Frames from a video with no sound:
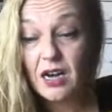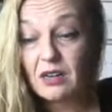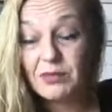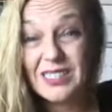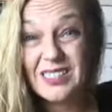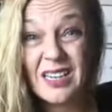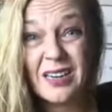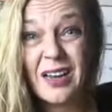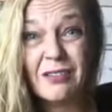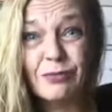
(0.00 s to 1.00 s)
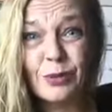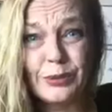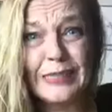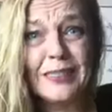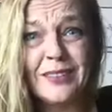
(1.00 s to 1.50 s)
because I have
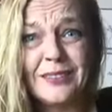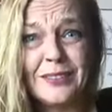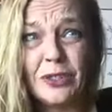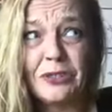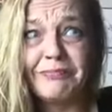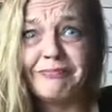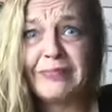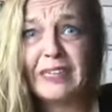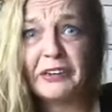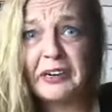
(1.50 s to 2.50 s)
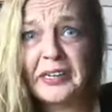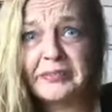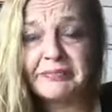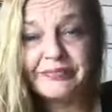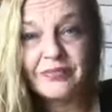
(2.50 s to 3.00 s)
really good internet.
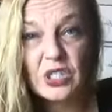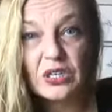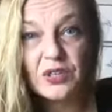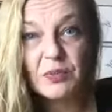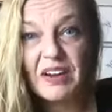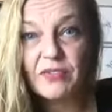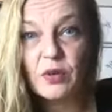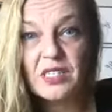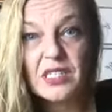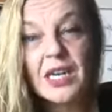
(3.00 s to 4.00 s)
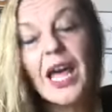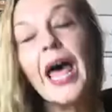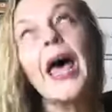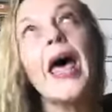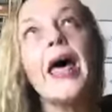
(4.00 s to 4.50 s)
So, my phone doesn't
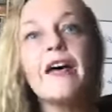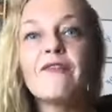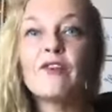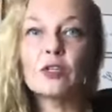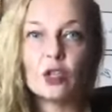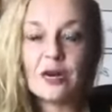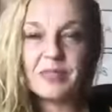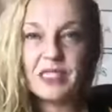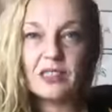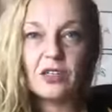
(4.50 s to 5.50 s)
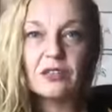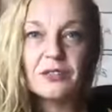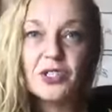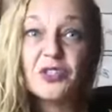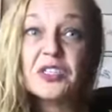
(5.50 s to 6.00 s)
ever drop signal.
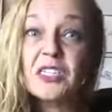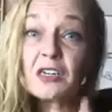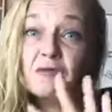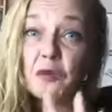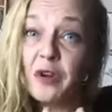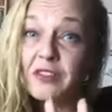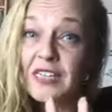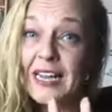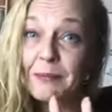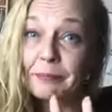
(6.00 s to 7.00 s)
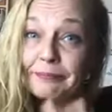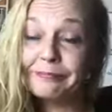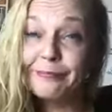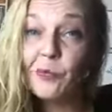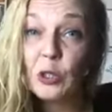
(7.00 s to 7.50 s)
So, this is our 4th time.
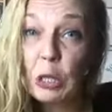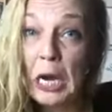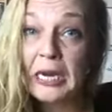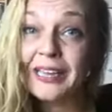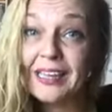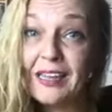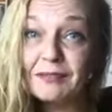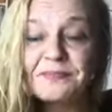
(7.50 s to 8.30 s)
We're trying again.